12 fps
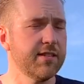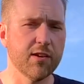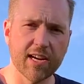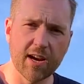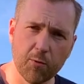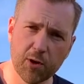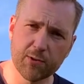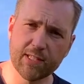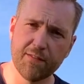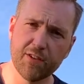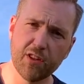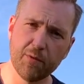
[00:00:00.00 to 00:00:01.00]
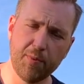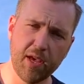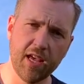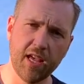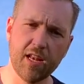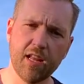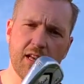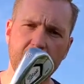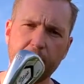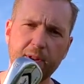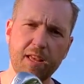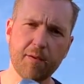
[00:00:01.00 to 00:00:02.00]
So I got 107 to the pin.
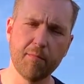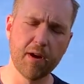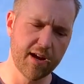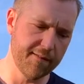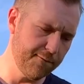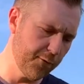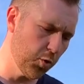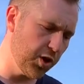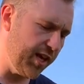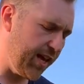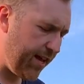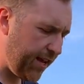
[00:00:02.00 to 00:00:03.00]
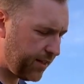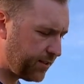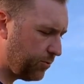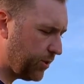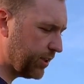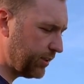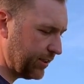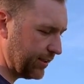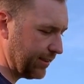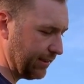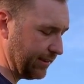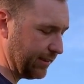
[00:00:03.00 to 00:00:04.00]
I'm gonna hit my 48, which
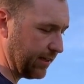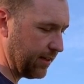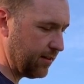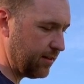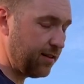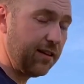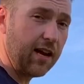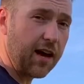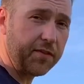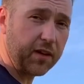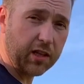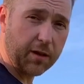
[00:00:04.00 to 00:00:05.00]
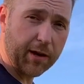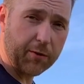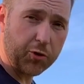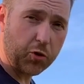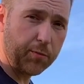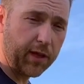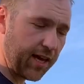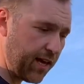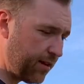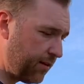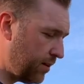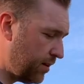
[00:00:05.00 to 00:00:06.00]
is not the club I would normally hit,